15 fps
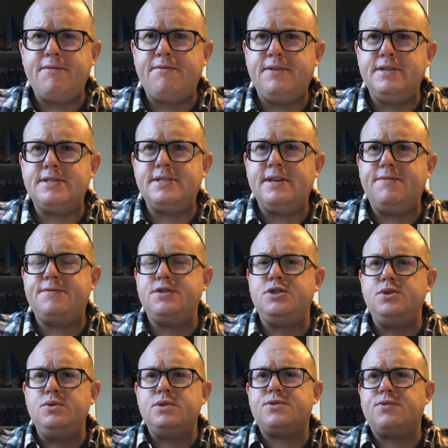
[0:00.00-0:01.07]
fun stuff to
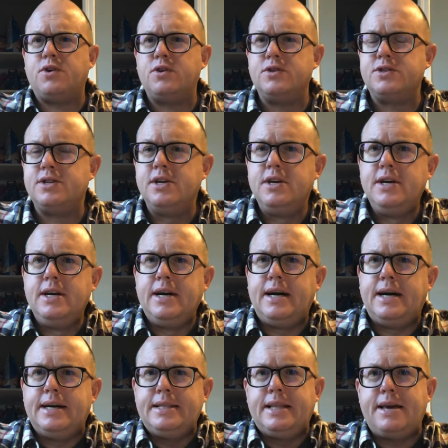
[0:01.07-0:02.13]
do as far as
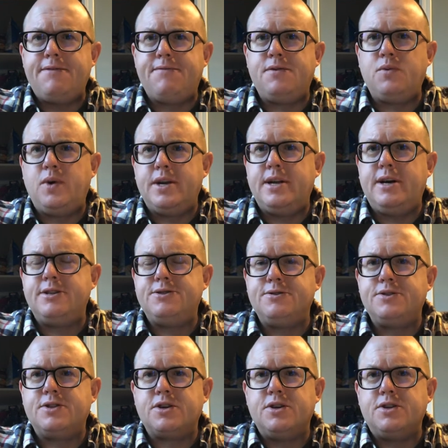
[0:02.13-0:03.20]
life and whatnot
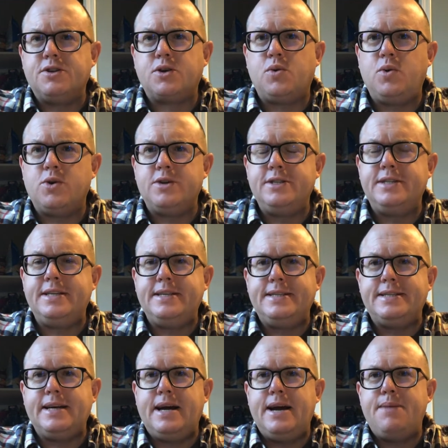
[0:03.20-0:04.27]
during the quarantine
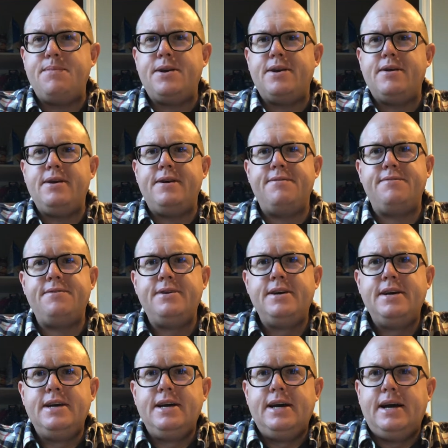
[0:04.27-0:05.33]
time here.
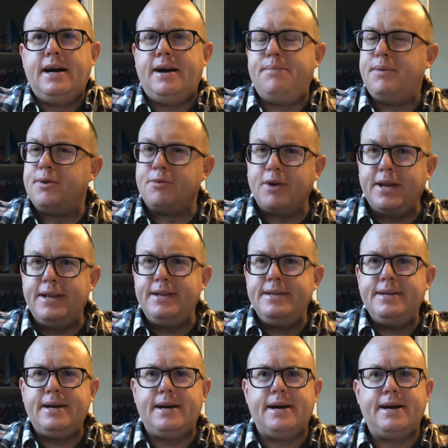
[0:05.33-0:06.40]
I've been
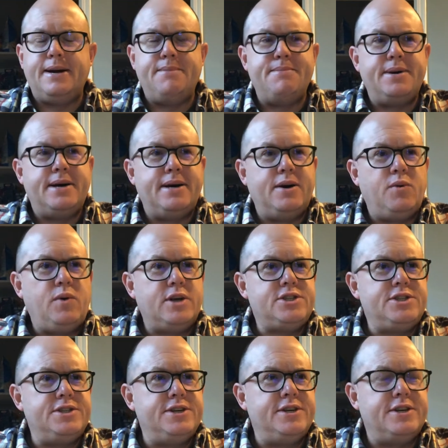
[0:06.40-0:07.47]
reading. I'm
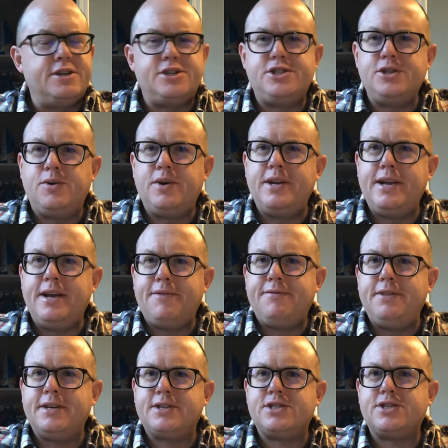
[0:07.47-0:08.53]
watching a show on
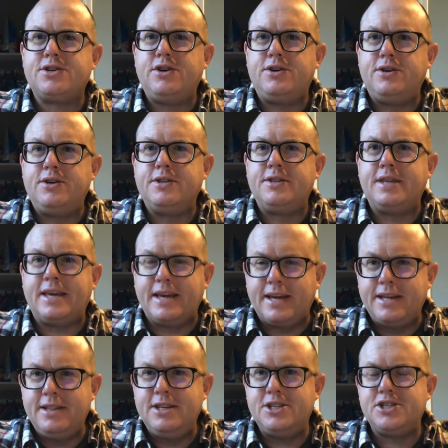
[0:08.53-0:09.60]
Netflix called The
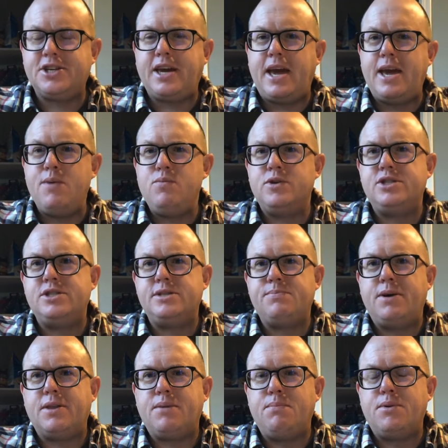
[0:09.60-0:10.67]
English Game, which is
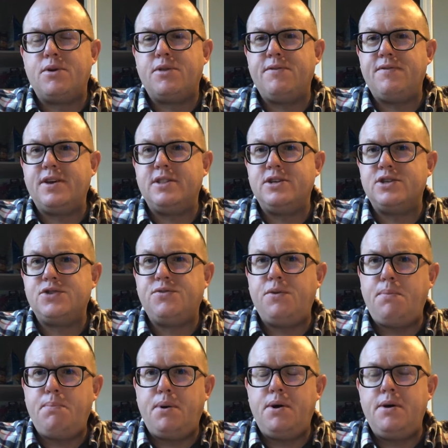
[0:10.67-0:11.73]
about the birth of English
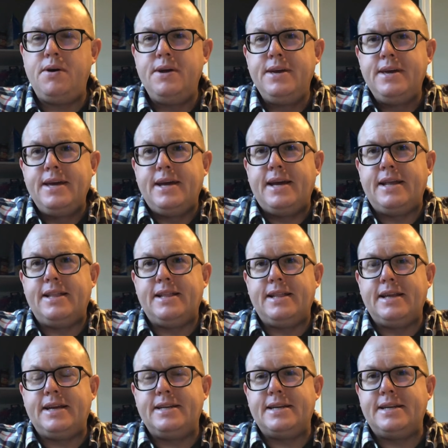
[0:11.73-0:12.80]
football in the
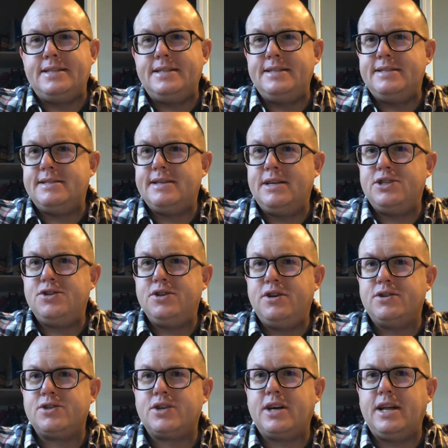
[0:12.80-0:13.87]
late 19th century.
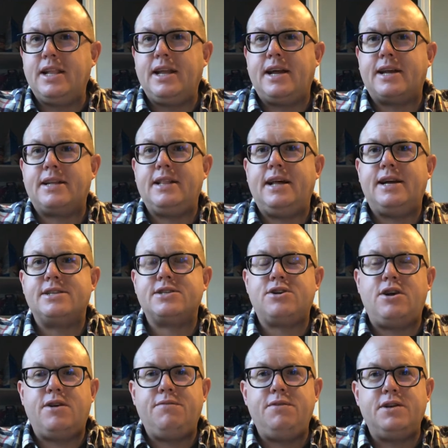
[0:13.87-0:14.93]
Also got a lot of class
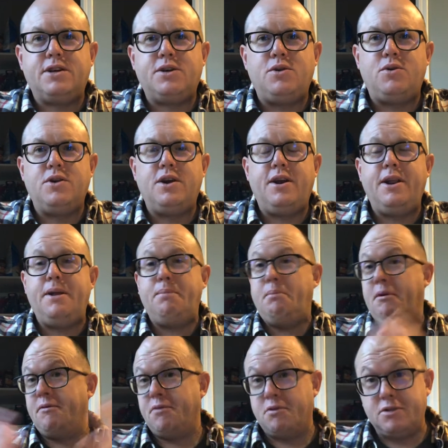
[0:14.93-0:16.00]
conflict going on it.
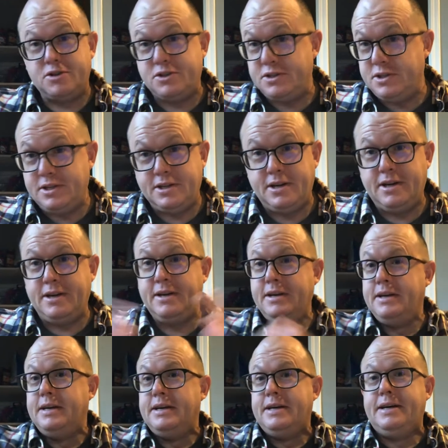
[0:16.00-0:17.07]
If you're interested in
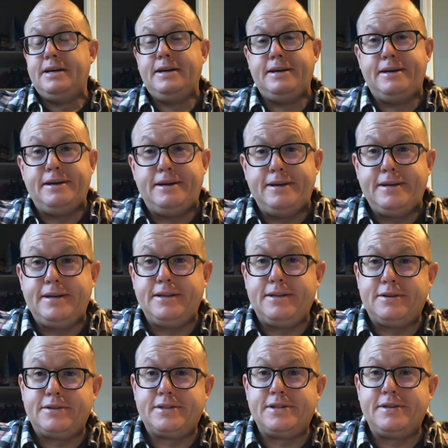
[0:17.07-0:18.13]
a neat
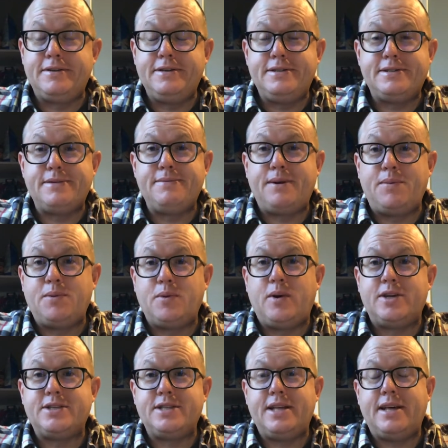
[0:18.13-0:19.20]
little series. I've been
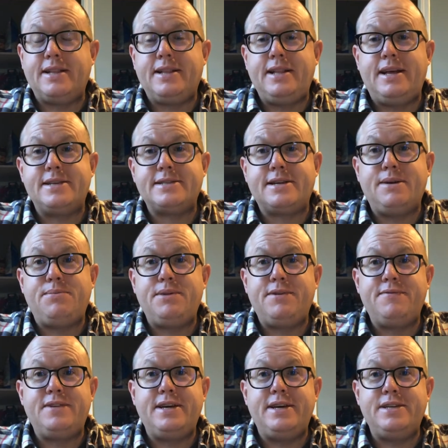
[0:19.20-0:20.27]
watching that the last couple
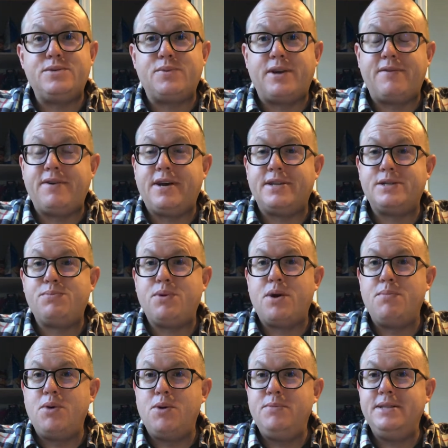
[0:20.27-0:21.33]
of days when I've had a spare
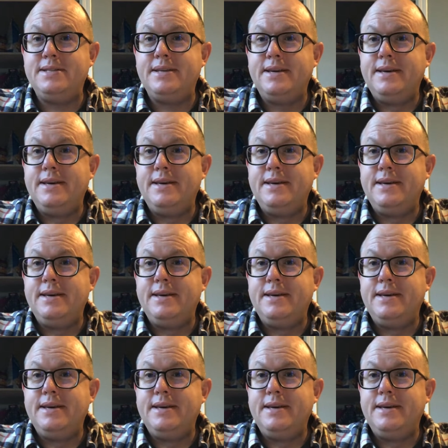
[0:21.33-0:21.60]
moment.